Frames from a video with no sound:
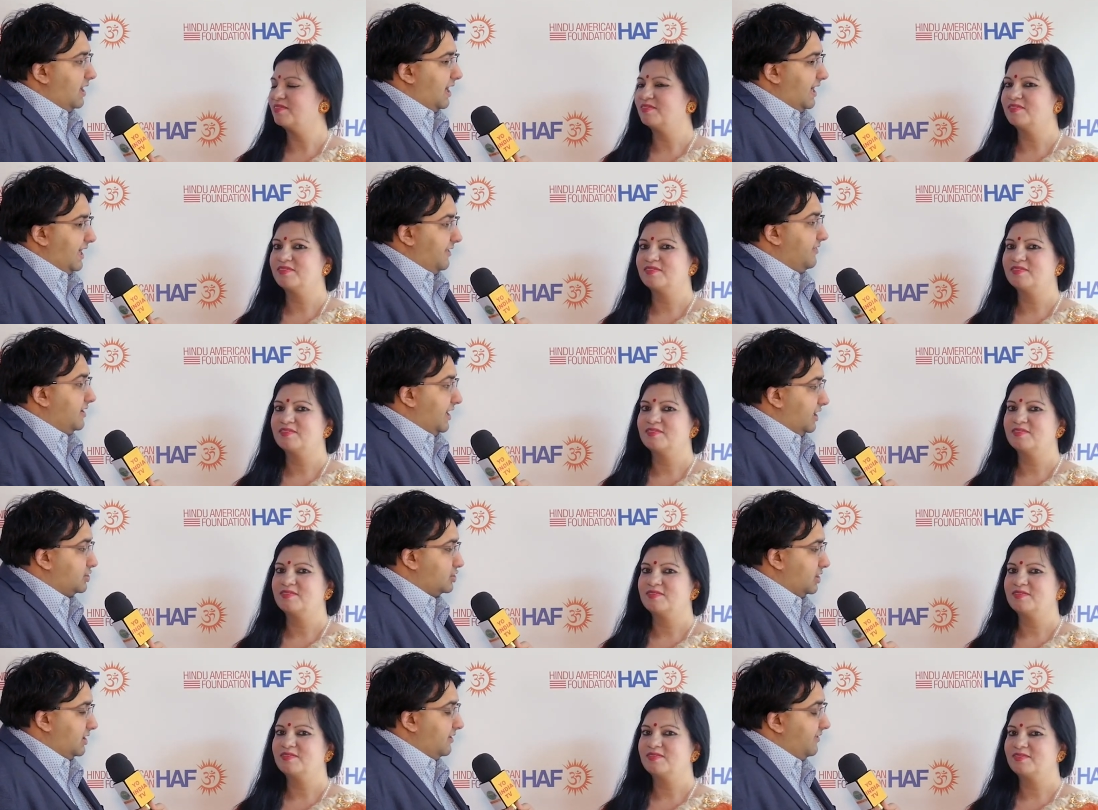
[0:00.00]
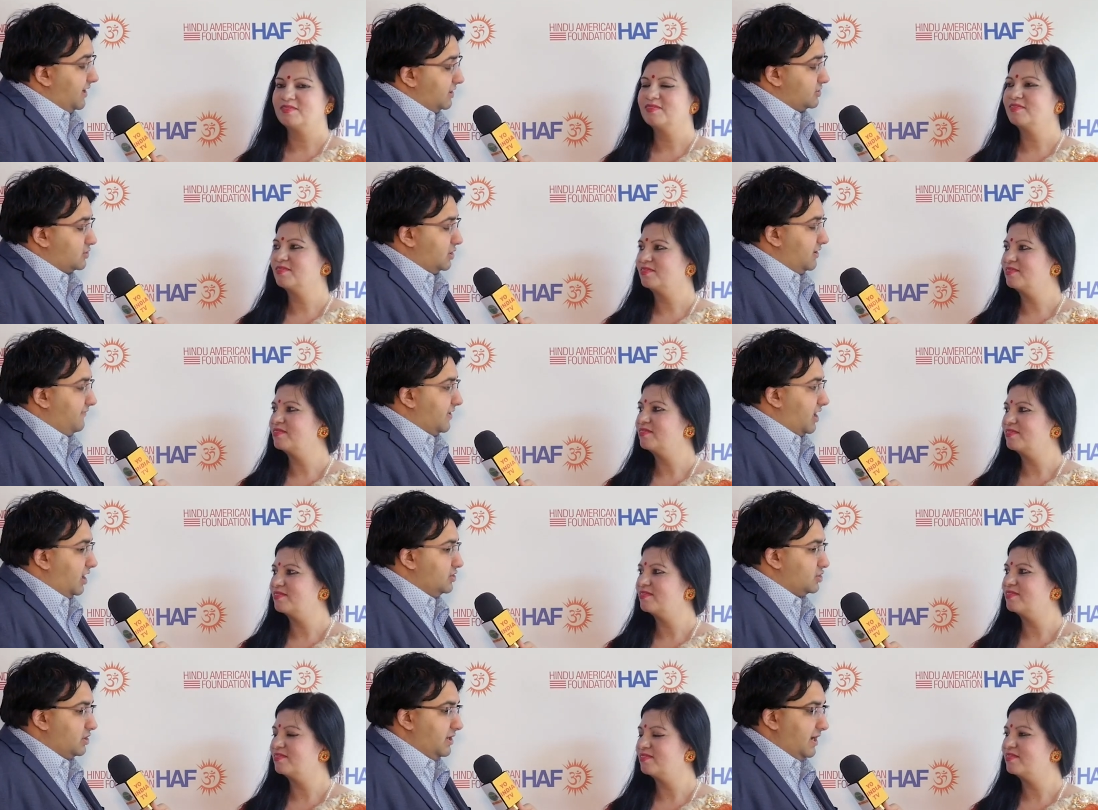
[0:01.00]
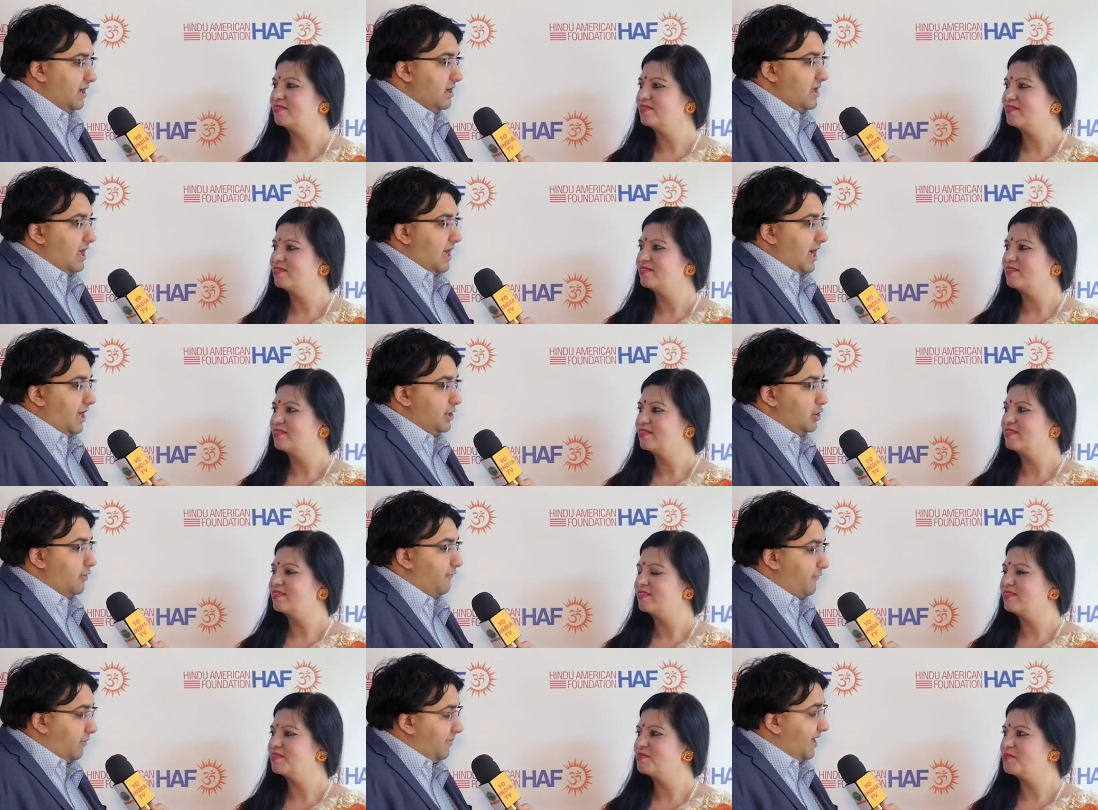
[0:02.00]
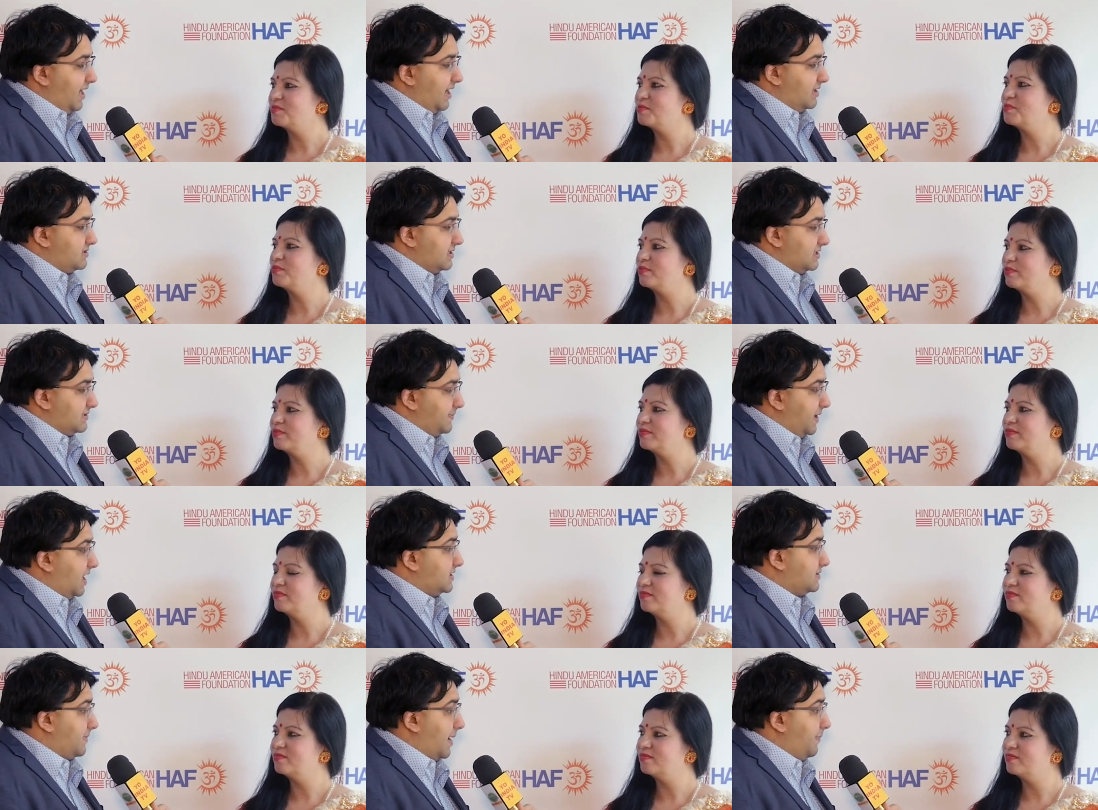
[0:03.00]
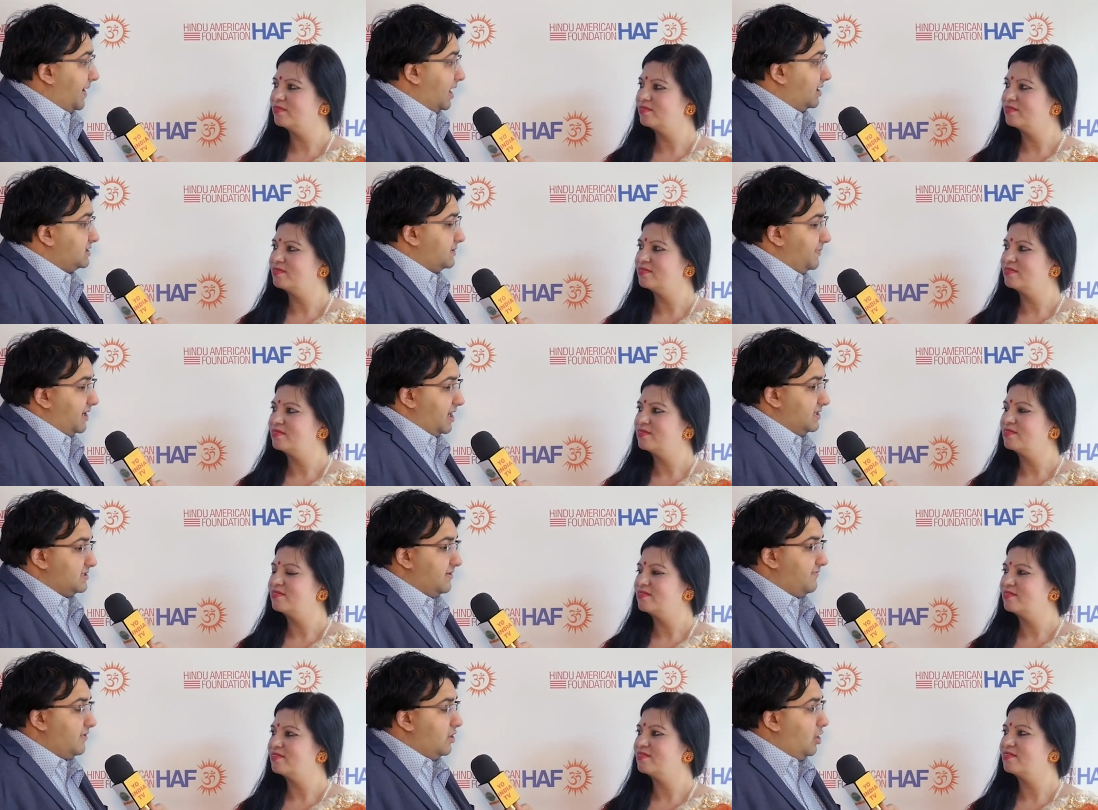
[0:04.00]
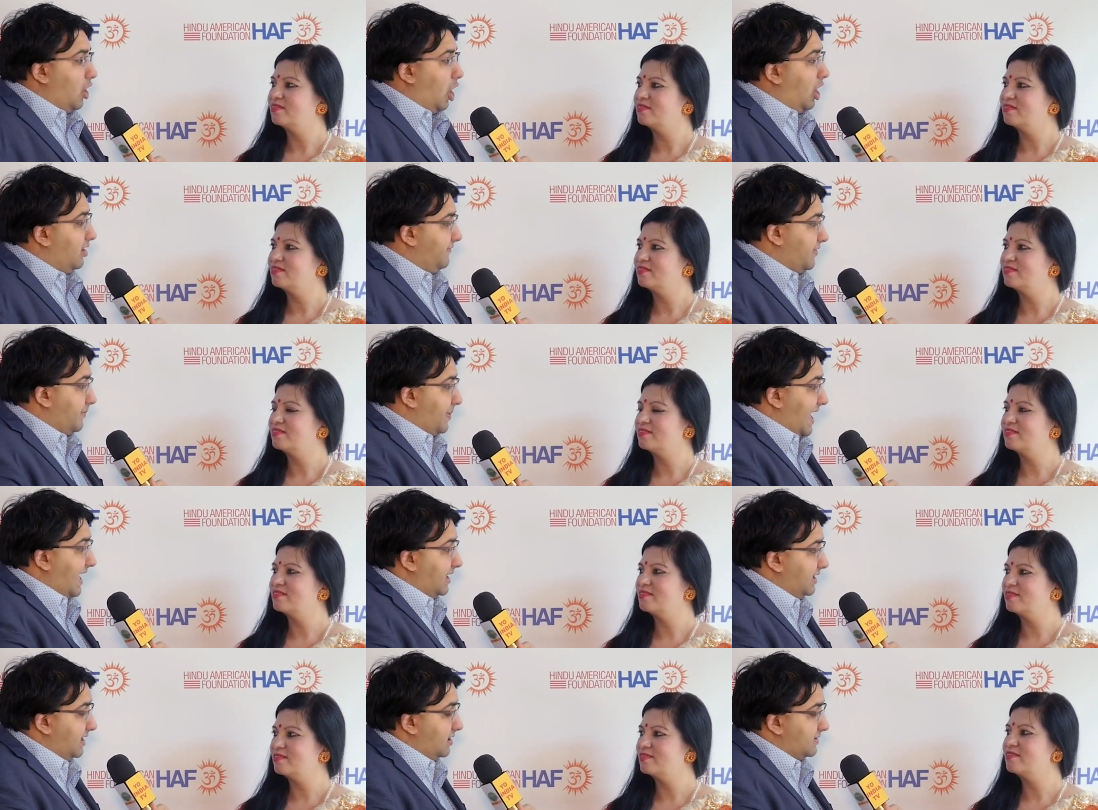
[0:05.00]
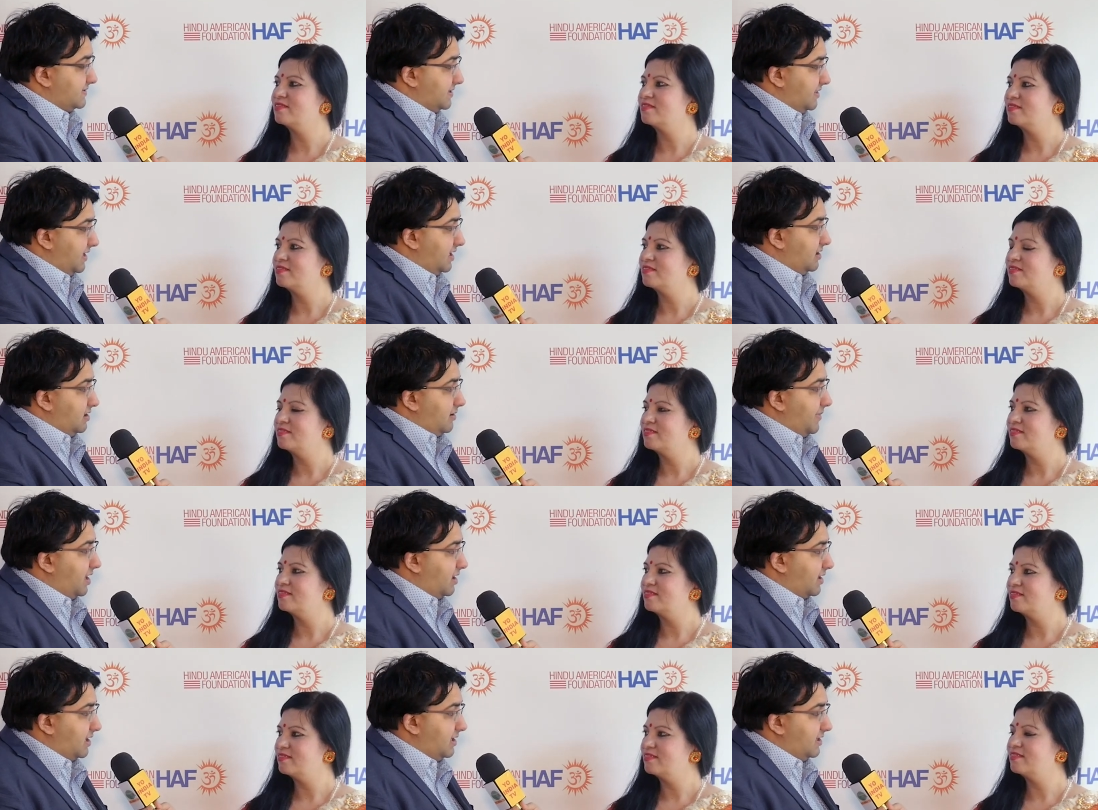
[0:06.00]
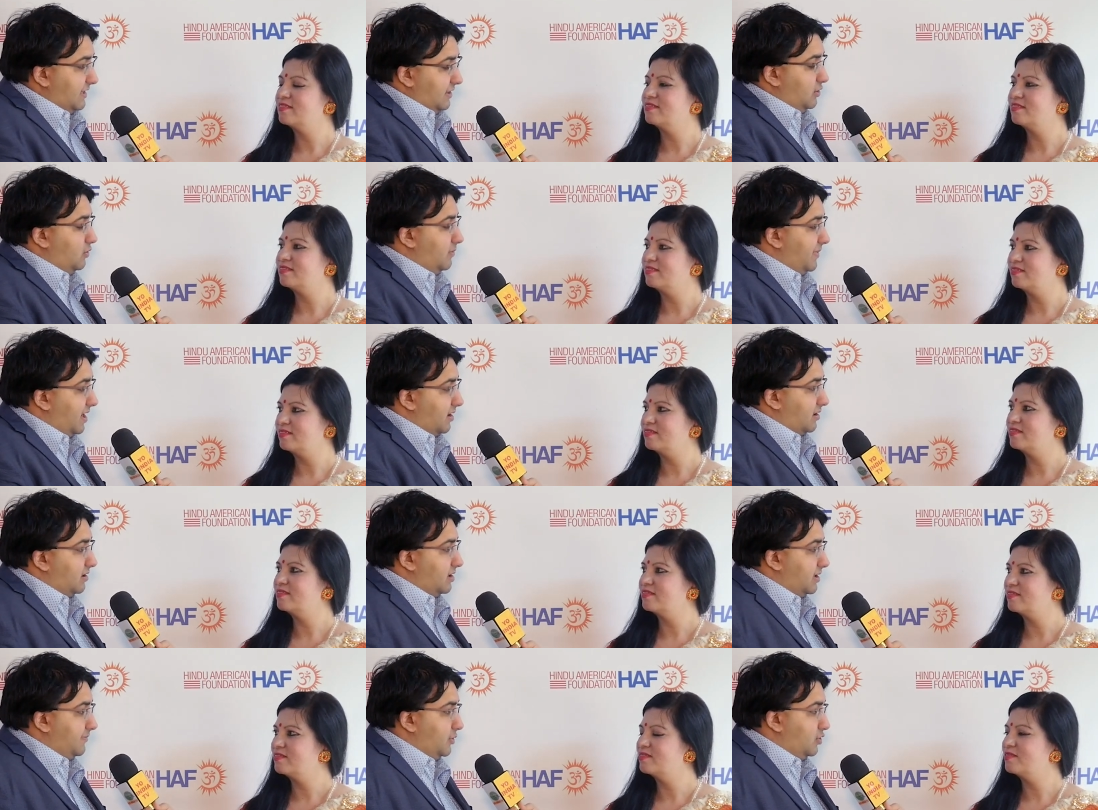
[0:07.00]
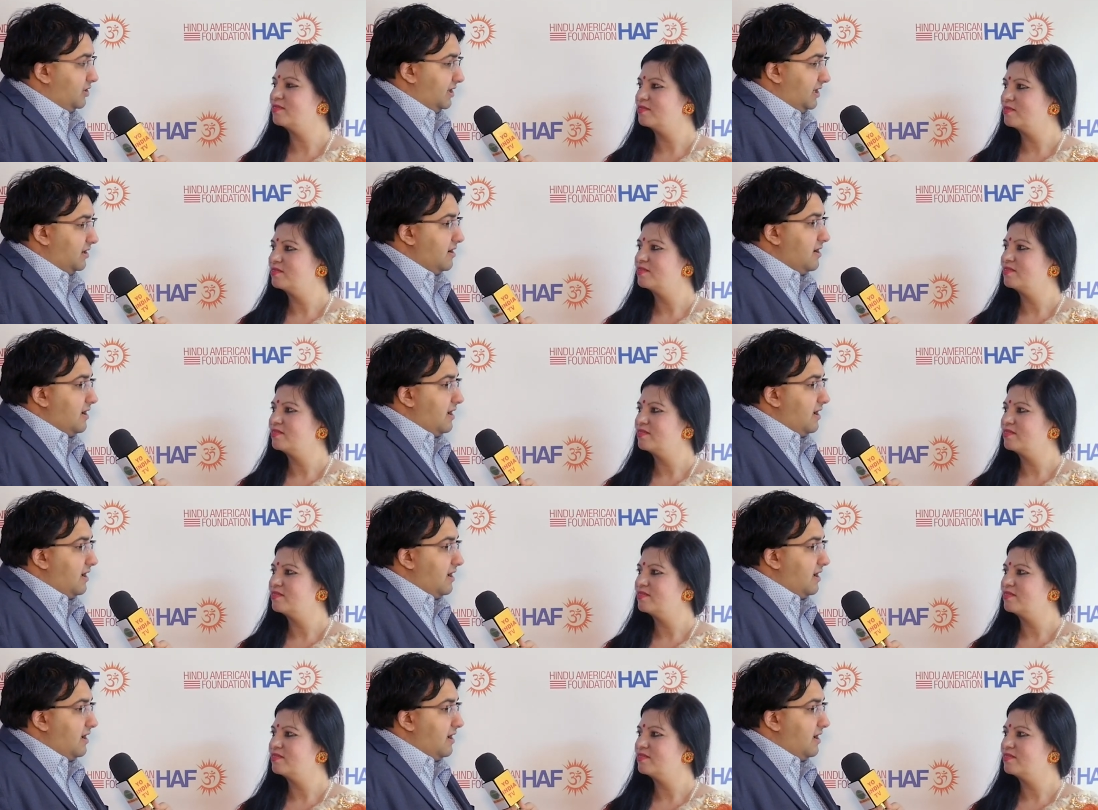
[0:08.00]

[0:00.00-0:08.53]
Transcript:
Speaker 1: uh, in the nation and the history of the country. Uh, you know, for me, it's, it's because of my parents, because of all of the pioneers in the Indian American and Hindu American community